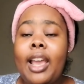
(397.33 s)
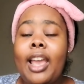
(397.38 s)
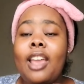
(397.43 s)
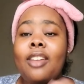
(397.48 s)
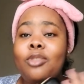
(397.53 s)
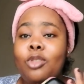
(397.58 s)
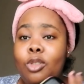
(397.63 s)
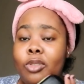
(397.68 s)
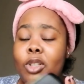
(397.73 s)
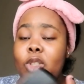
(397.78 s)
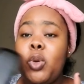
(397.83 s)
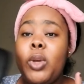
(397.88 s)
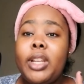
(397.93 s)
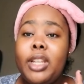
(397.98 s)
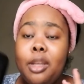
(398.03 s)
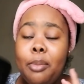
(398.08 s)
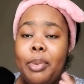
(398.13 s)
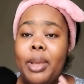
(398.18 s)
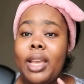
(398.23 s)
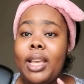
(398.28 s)
over
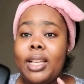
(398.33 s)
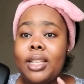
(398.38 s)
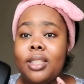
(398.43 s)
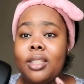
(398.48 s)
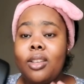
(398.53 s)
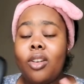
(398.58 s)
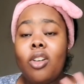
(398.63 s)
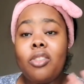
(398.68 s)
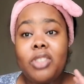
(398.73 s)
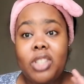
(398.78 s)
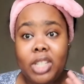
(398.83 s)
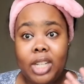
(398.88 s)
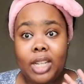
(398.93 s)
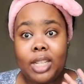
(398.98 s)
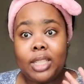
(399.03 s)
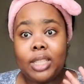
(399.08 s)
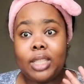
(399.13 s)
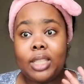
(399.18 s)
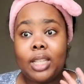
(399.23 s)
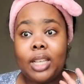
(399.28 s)
20 pairs of
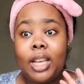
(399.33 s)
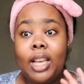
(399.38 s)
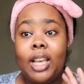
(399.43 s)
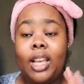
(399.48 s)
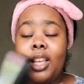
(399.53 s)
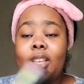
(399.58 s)
shades.